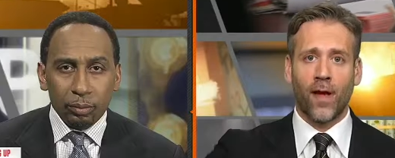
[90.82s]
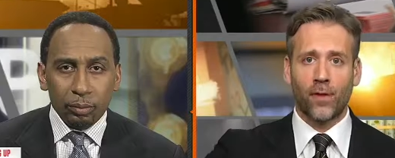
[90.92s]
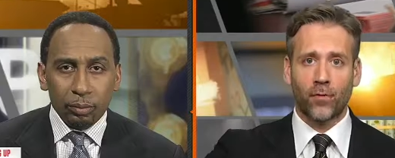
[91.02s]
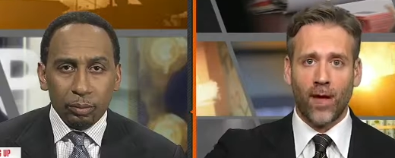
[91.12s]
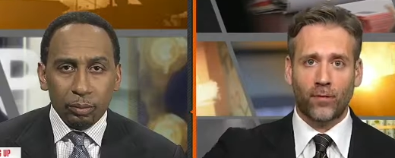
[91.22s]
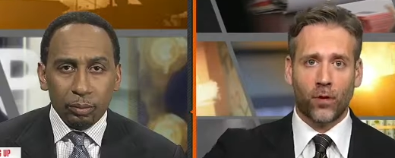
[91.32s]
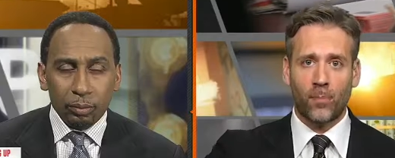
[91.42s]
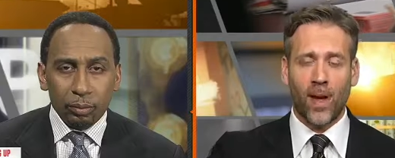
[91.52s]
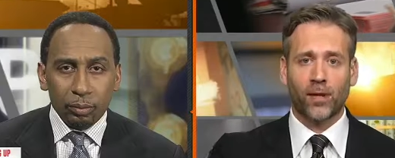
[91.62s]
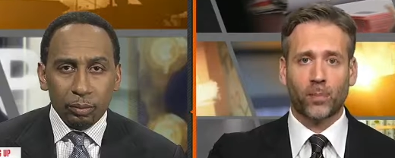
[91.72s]
Speaker 1: and the rest are
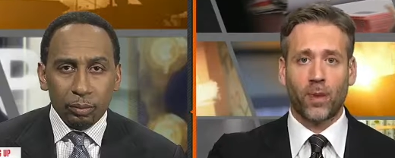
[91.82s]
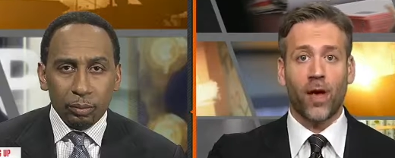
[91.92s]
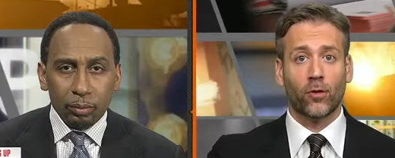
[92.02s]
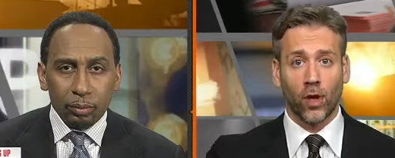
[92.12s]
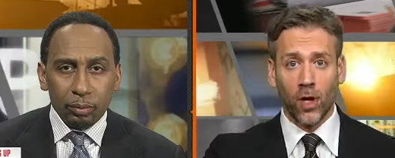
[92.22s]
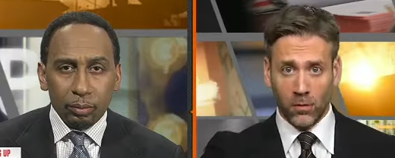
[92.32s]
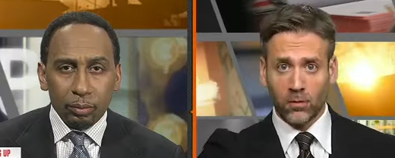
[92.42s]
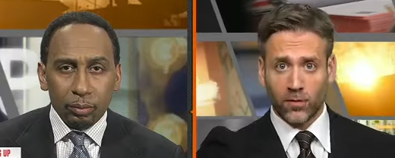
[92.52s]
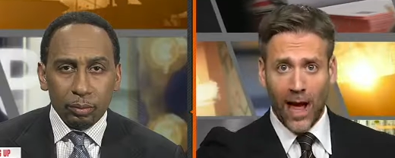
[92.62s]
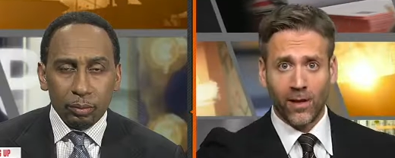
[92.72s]
bench players.
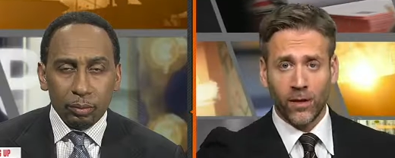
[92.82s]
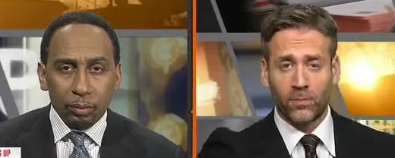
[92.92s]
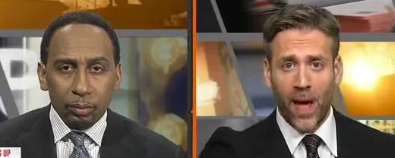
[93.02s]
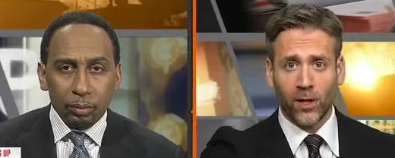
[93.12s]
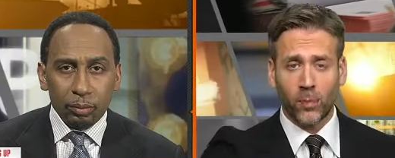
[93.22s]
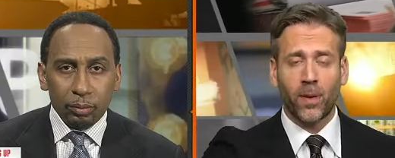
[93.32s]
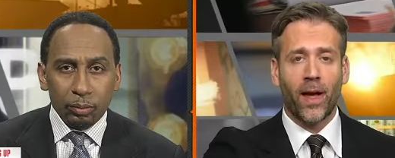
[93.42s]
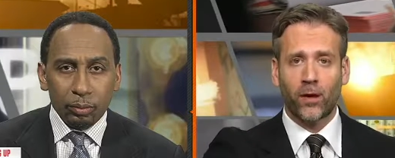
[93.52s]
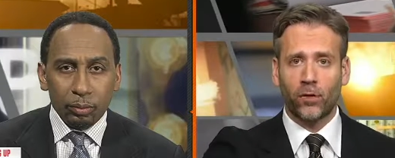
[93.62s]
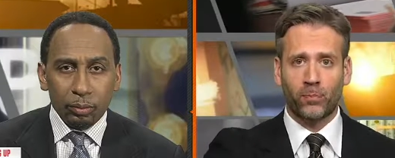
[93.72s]
Solid bench bench
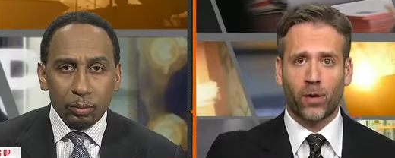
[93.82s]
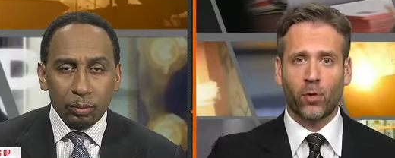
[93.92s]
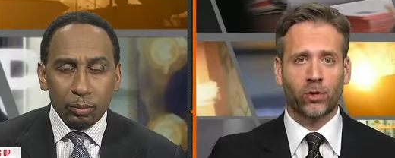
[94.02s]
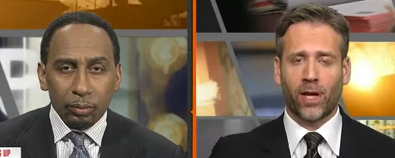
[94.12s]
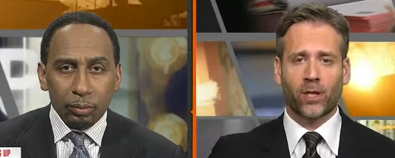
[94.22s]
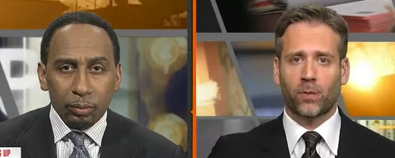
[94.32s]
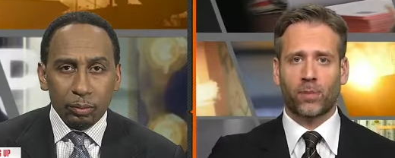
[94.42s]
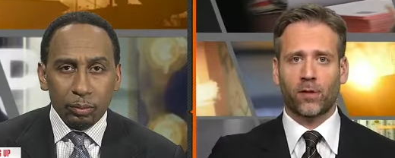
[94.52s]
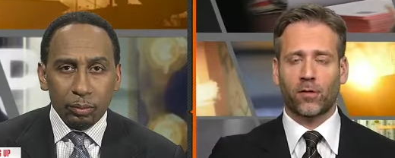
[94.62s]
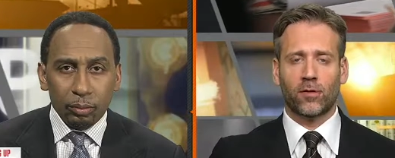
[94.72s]
players, but rotation
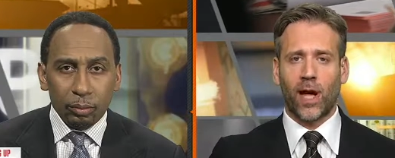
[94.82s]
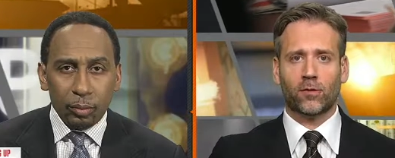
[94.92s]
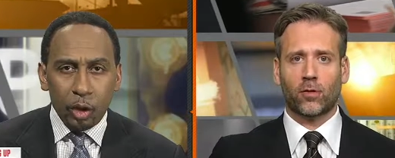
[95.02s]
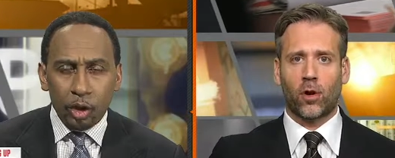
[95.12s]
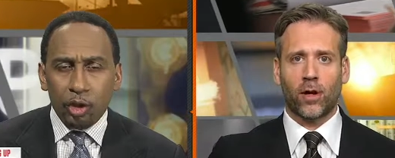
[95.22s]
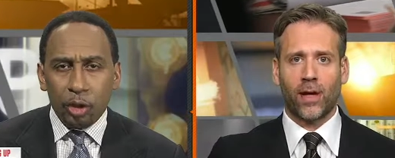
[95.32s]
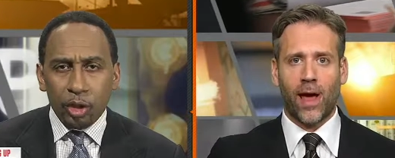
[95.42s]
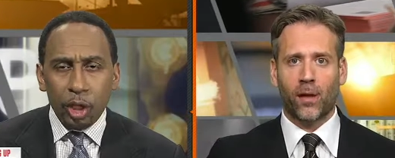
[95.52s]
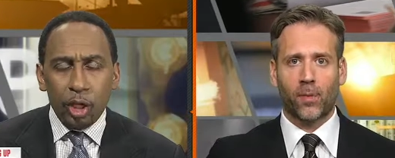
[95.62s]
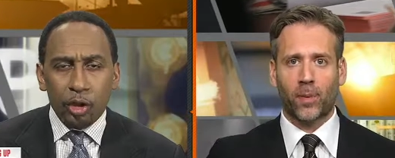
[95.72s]
pieces, not starting George,
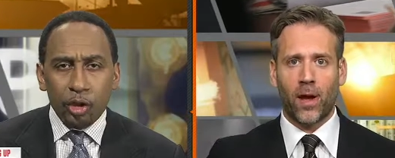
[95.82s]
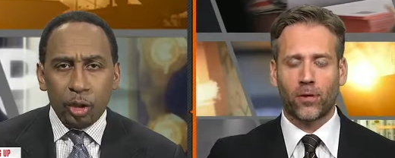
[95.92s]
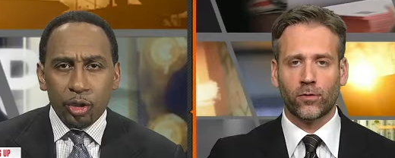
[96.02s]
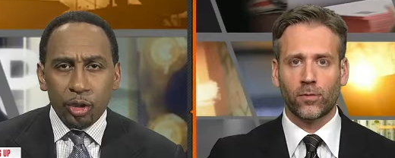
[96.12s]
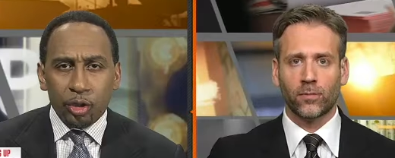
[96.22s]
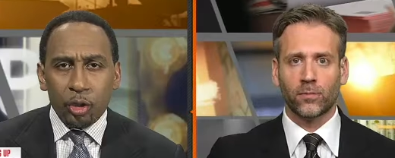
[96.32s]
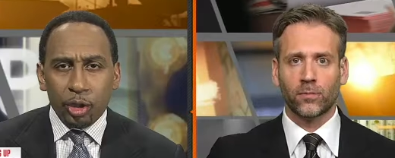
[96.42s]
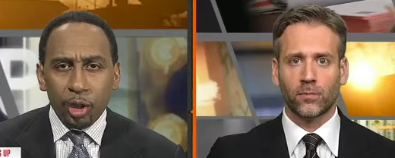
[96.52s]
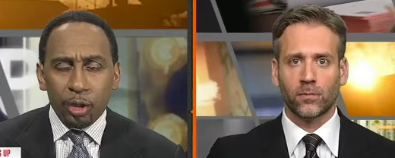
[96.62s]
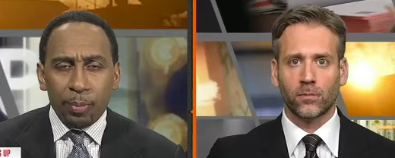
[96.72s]
caliber players. George,
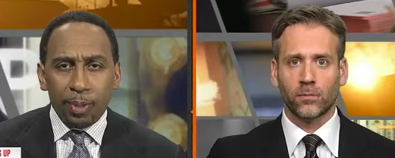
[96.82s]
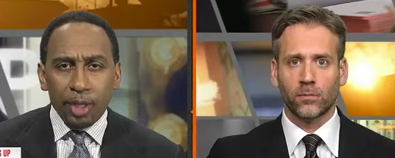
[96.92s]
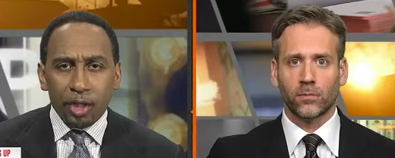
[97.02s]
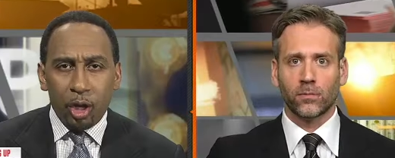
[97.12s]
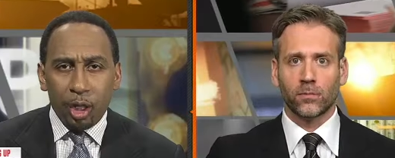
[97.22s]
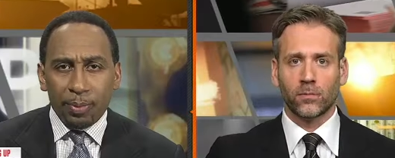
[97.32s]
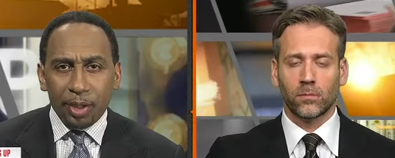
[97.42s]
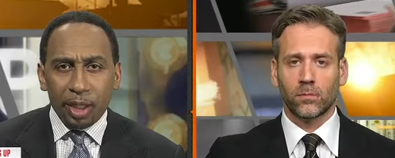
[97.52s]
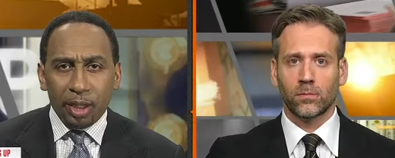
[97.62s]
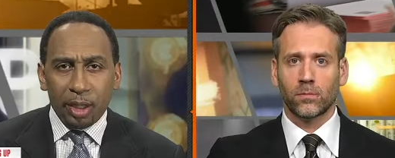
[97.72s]
Speaker 2: George Hill could be a starter,
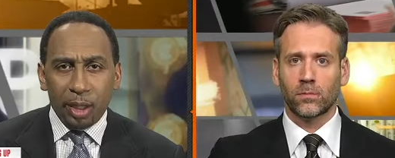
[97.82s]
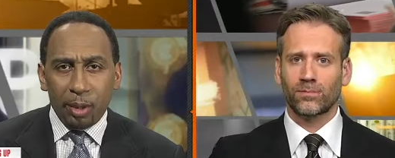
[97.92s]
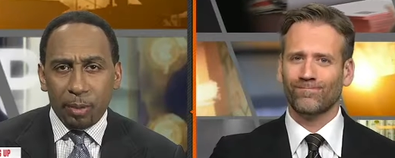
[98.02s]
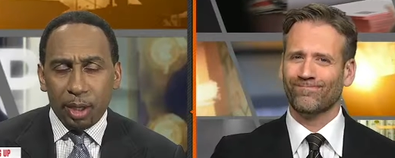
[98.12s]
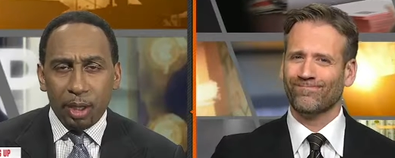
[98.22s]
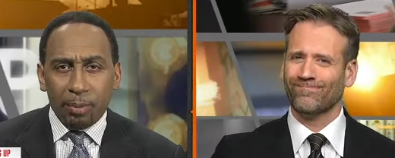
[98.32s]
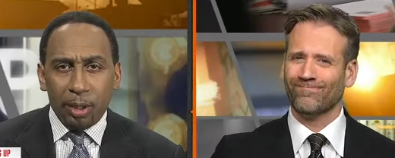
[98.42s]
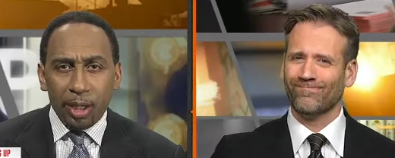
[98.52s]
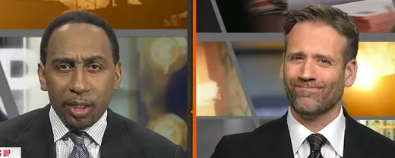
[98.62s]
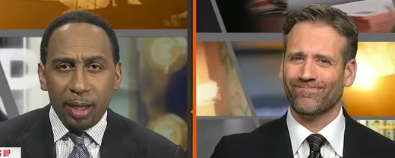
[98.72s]
particularly with a
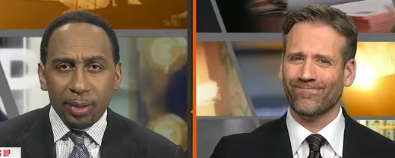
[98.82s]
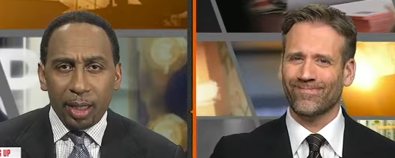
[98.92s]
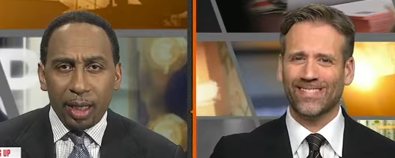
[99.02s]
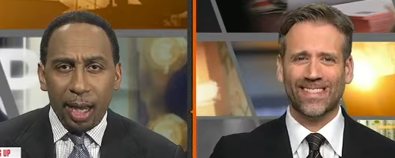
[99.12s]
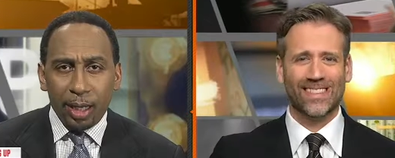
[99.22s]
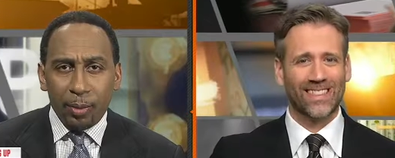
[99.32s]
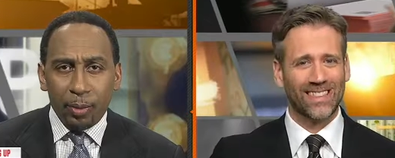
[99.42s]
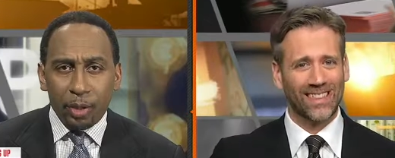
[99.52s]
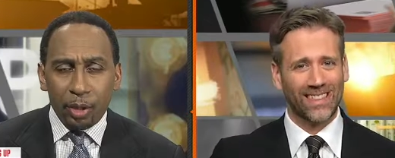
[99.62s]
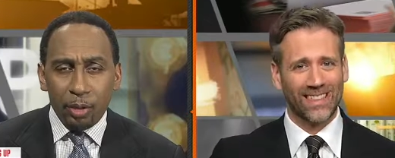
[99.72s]
LeBron James in the mm. lineup
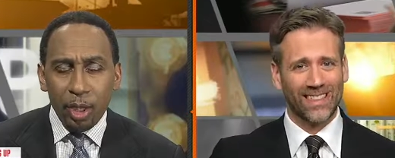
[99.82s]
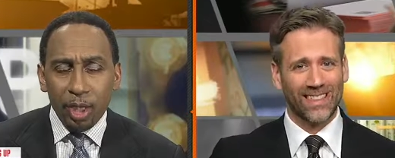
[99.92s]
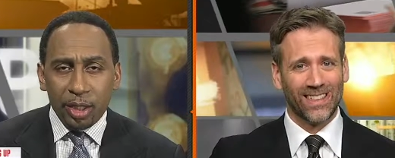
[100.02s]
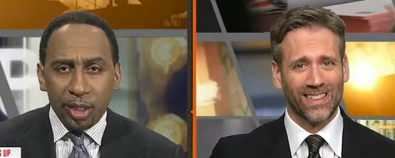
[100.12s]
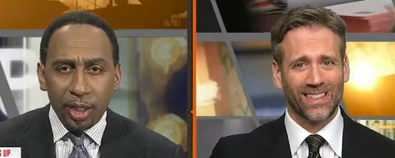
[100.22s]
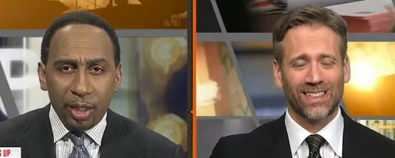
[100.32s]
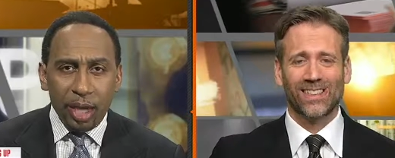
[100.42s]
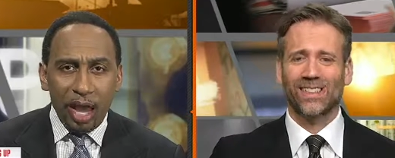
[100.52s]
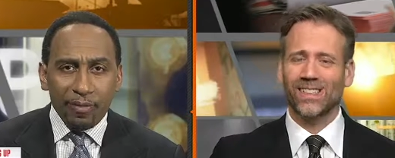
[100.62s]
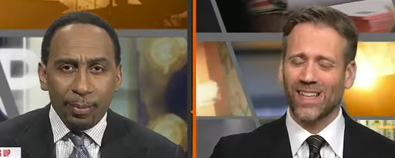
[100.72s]
with you, since he's
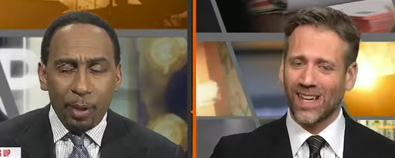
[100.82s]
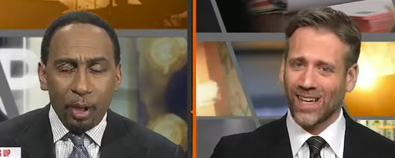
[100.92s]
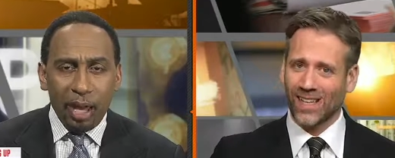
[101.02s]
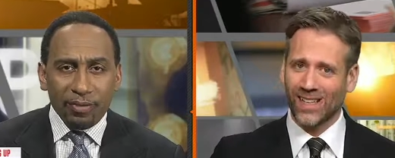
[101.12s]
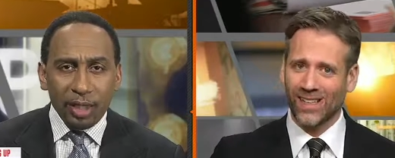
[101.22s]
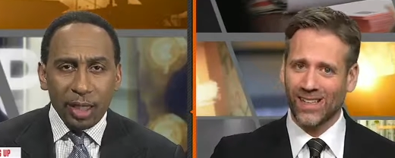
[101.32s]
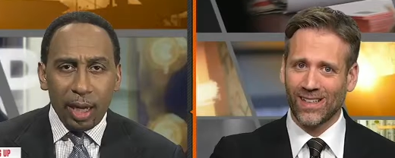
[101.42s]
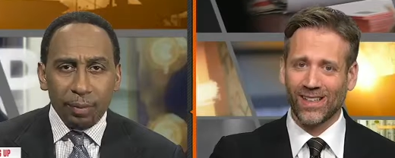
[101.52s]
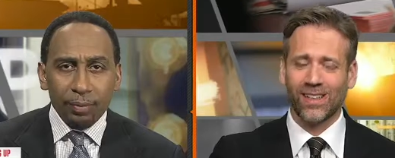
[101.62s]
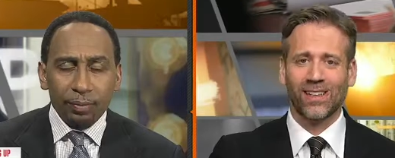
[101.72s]
going to have yeah. the ball half the time.